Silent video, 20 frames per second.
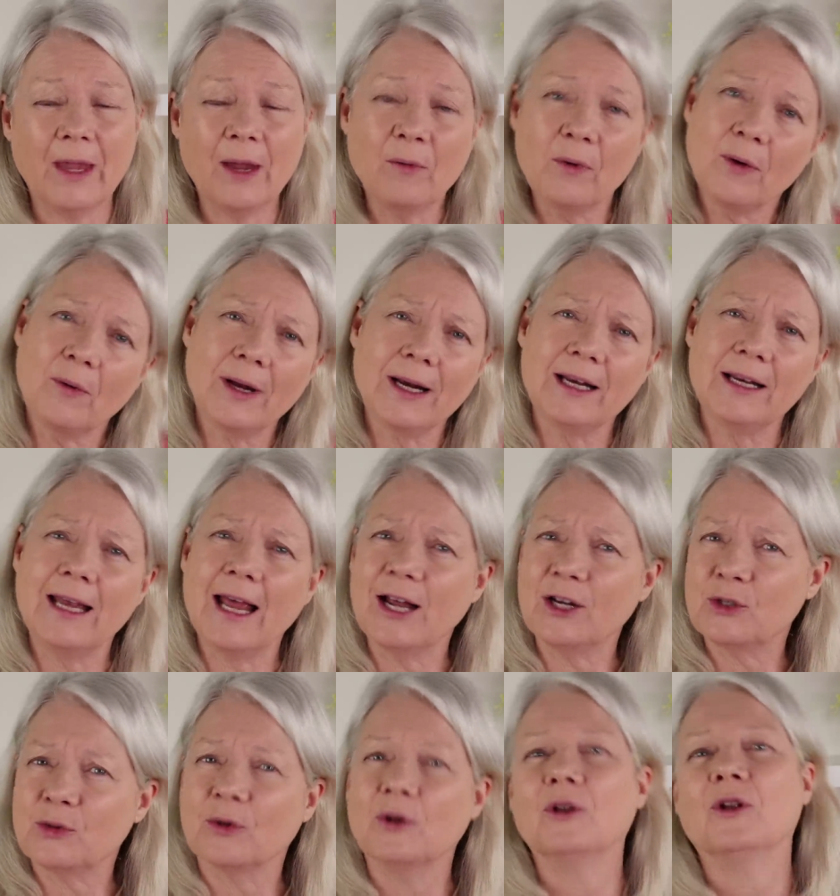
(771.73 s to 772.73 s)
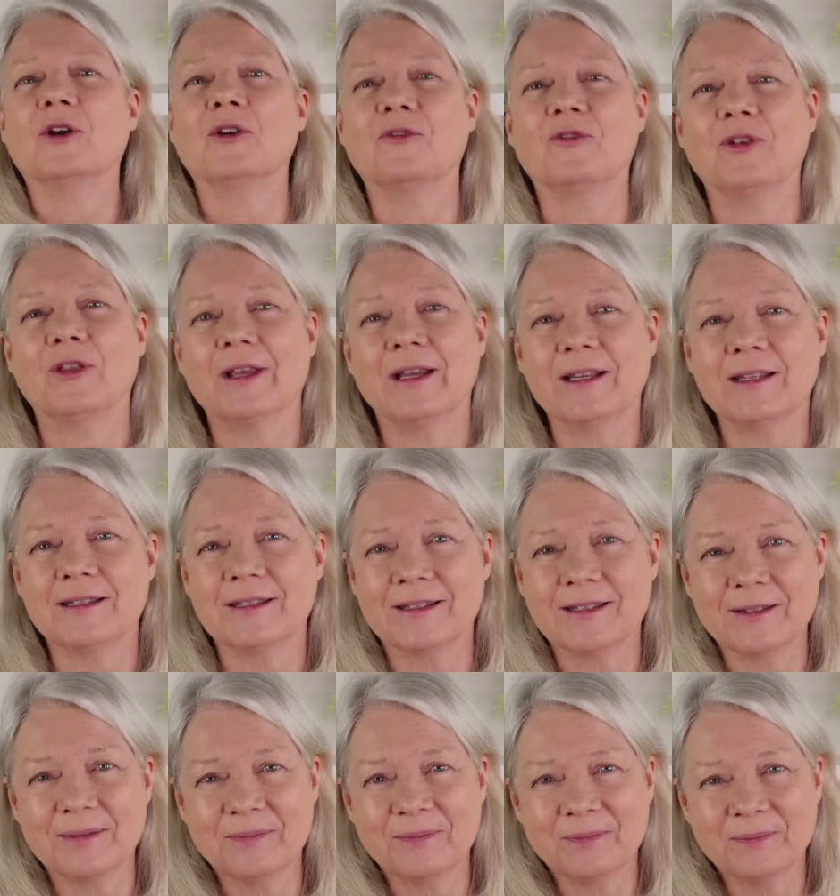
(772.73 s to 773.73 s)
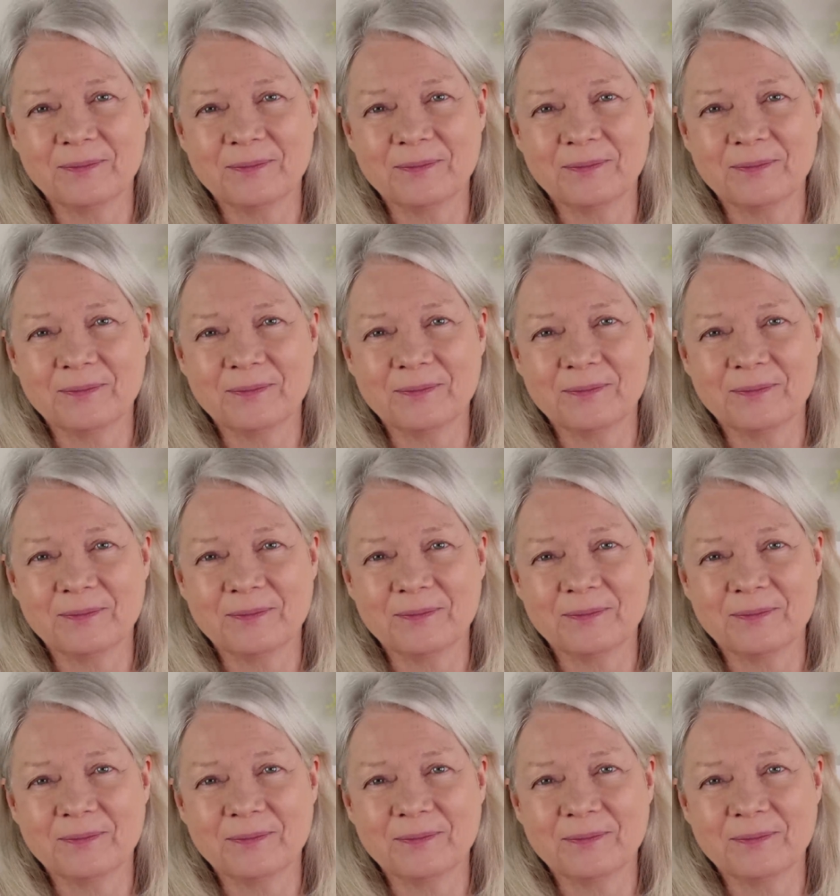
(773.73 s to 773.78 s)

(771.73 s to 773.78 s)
And we want a natural look for this.